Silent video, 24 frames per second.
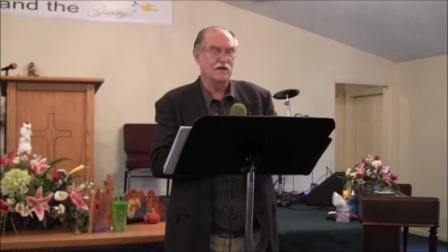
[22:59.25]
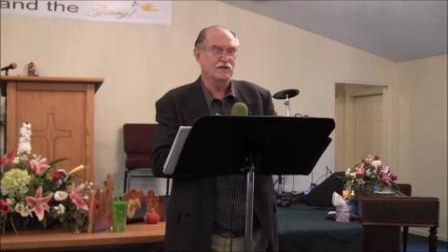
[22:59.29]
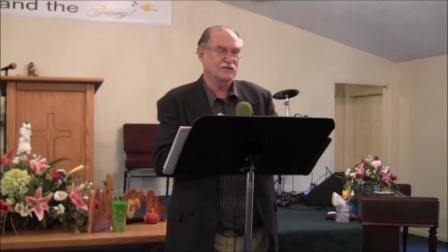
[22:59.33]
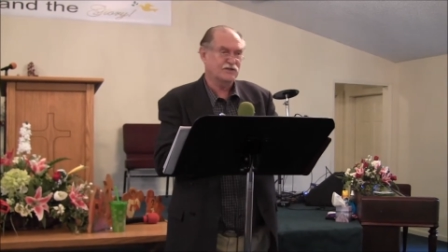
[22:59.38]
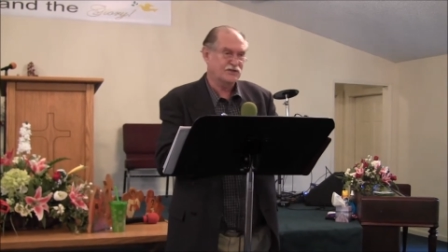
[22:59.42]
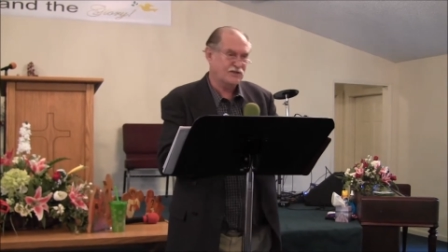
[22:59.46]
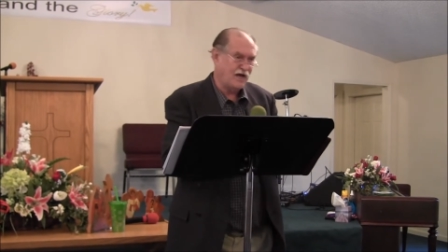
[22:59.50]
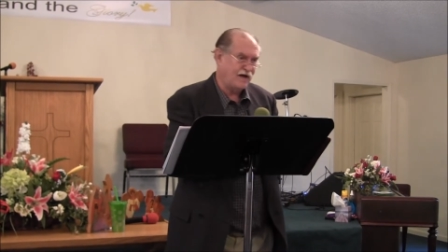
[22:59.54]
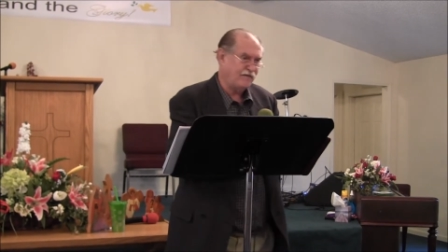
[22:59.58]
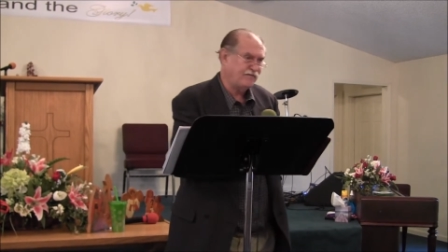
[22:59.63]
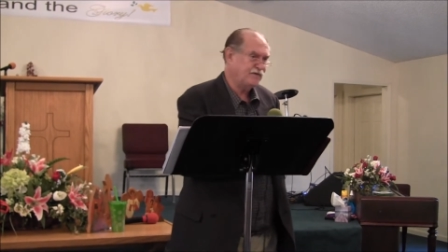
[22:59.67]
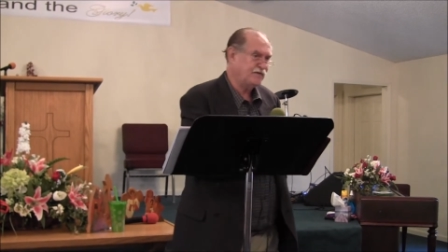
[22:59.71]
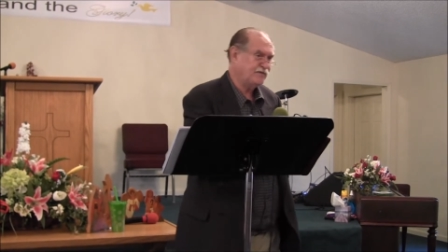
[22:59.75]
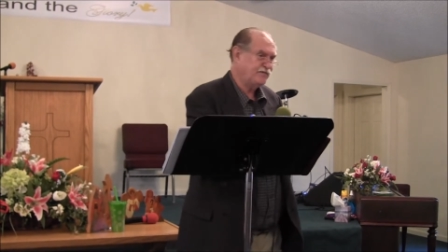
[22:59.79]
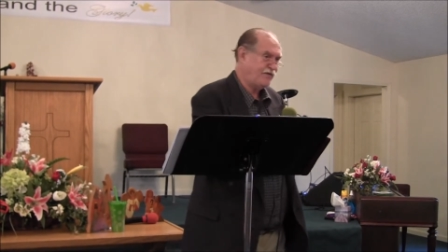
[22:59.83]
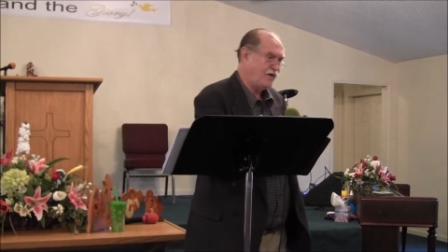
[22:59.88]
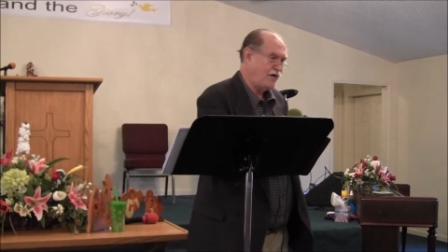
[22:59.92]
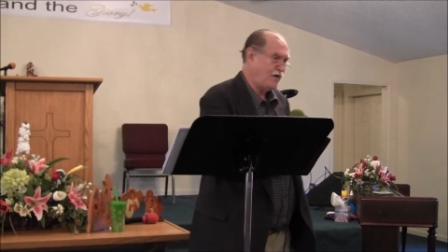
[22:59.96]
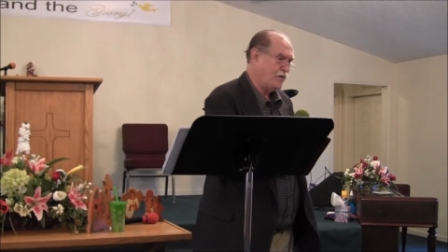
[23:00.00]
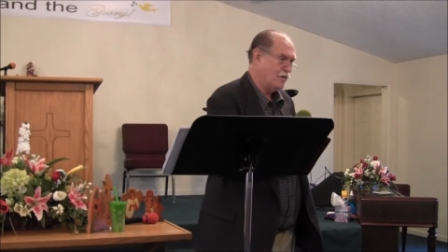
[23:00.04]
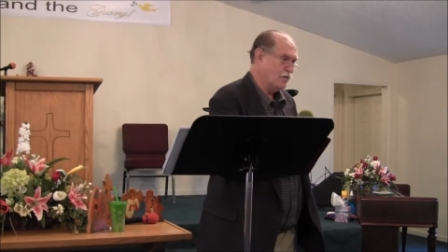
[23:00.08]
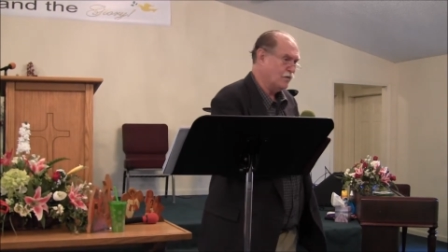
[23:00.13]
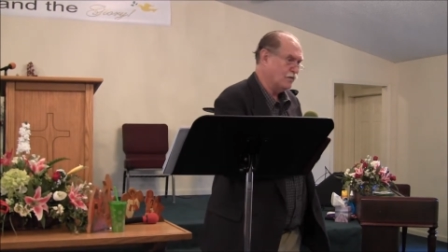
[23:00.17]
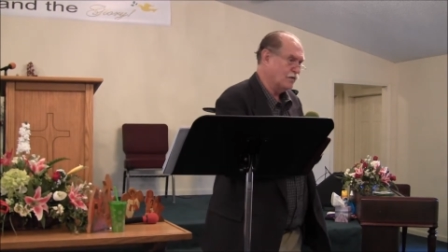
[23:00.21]

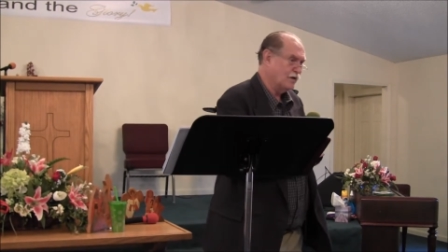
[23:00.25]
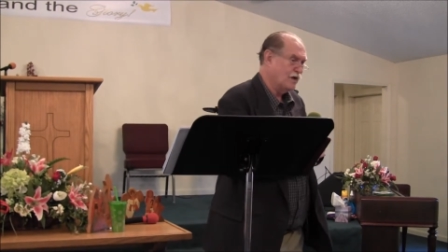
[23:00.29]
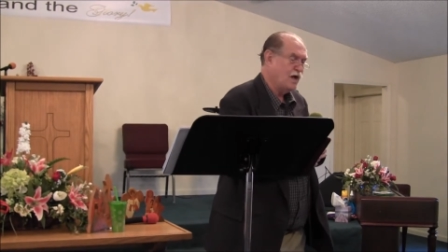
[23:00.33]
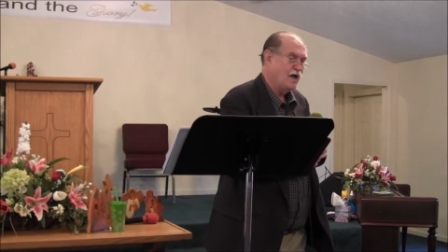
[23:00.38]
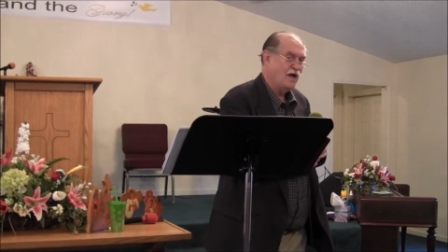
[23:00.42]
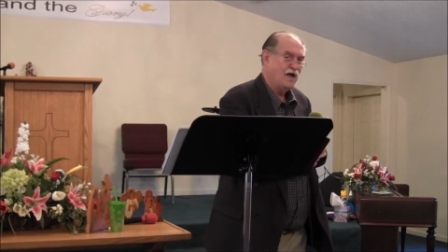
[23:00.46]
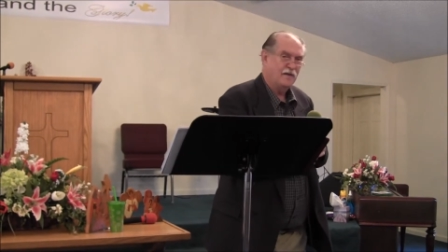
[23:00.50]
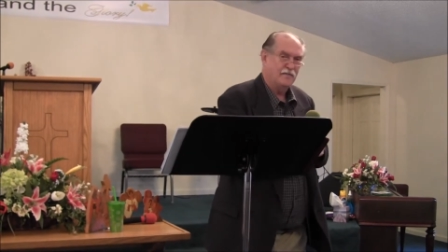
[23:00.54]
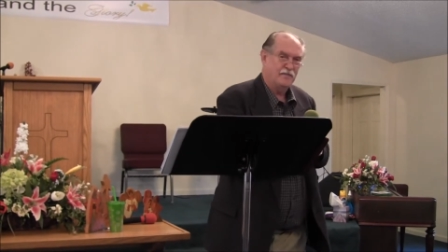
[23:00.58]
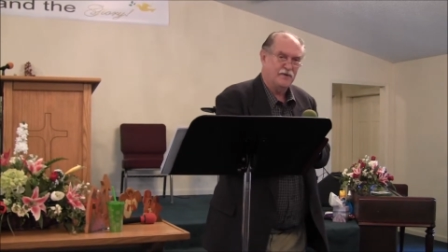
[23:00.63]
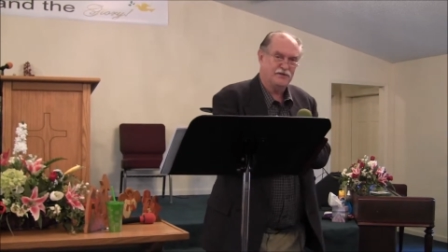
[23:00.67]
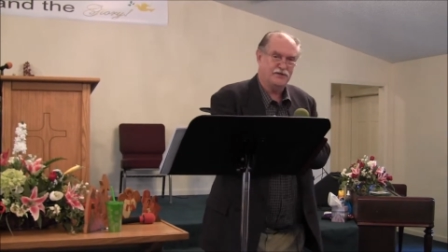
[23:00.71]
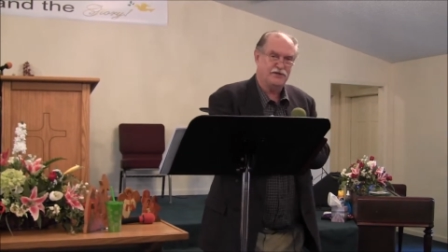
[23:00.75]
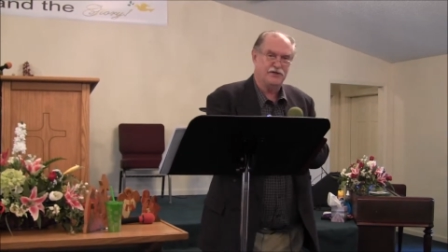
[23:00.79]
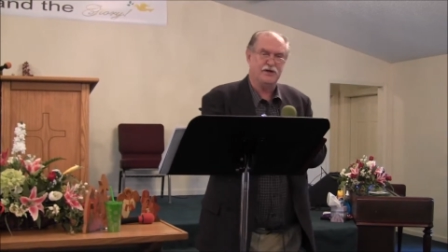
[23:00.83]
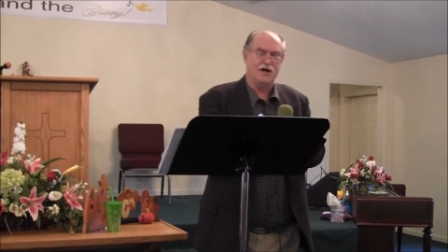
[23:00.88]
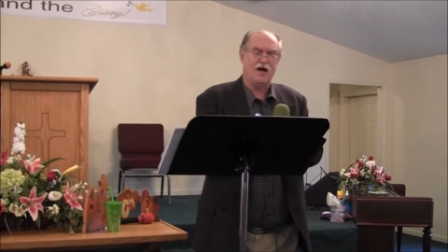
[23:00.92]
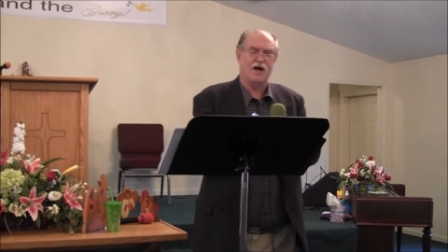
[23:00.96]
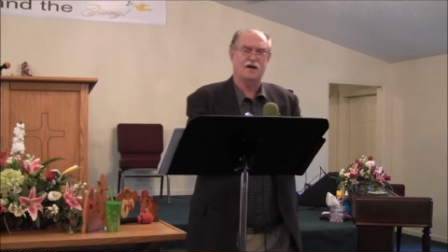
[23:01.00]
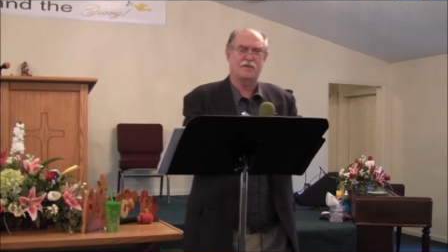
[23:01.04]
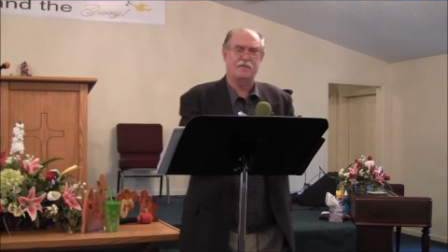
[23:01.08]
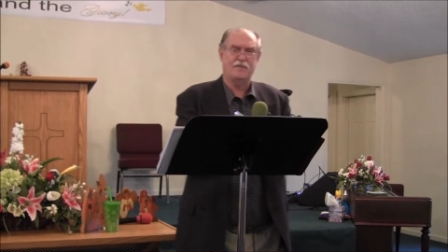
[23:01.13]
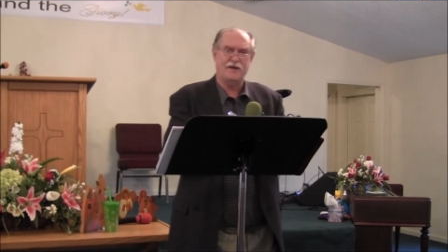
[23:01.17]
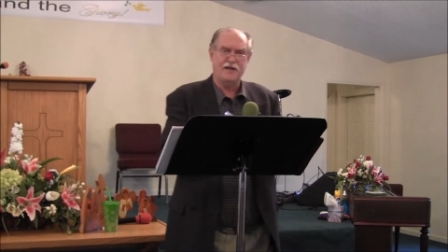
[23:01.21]
Sevenfold. But you
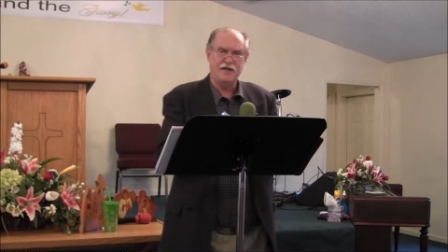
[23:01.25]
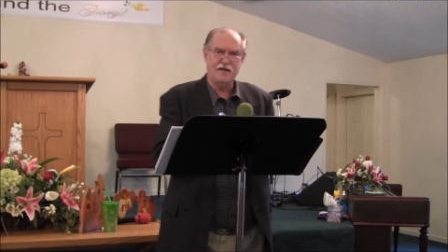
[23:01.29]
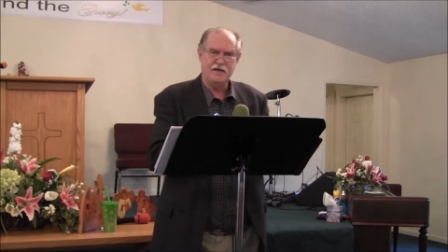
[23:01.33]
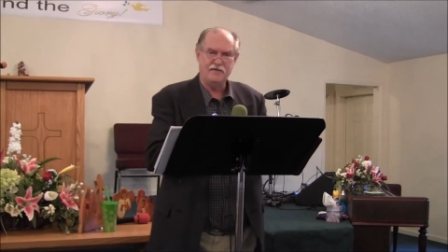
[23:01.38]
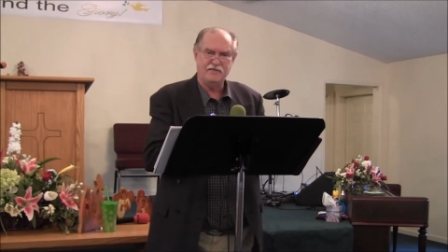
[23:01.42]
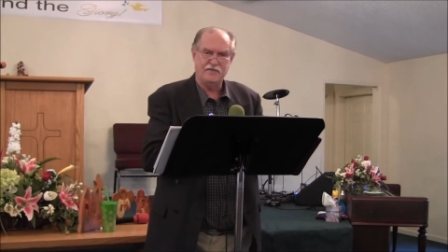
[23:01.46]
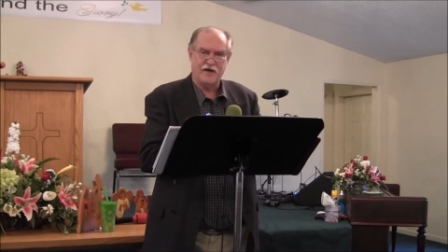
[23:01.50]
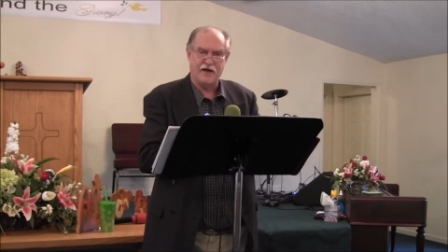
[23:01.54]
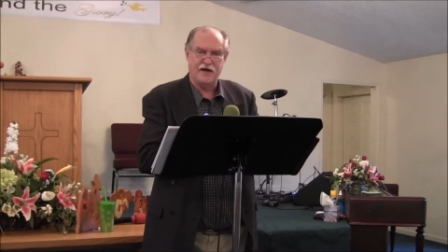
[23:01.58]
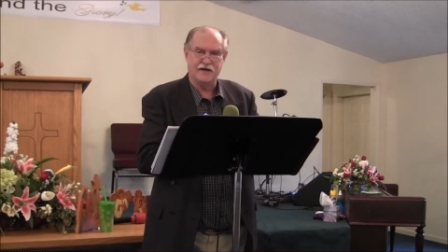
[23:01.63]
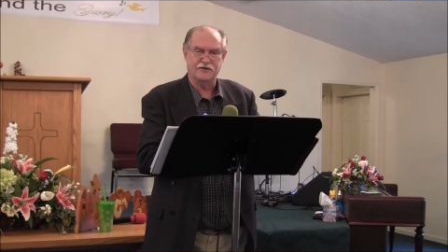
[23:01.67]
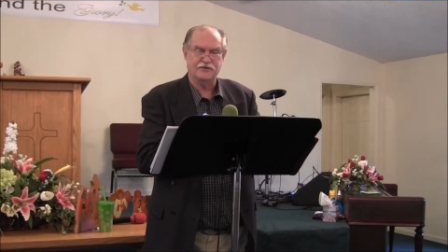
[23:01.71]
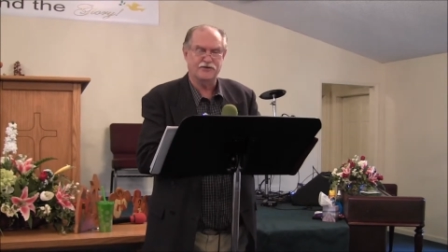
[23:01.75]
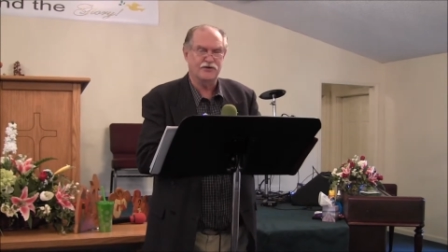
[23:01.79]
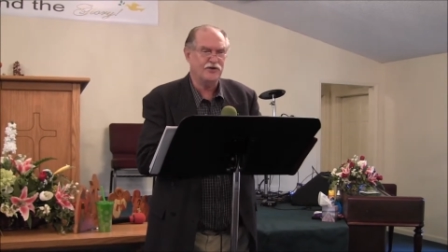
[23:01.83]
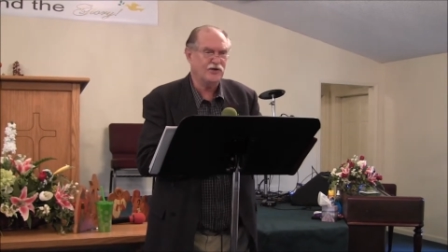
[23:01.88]
got to believe that.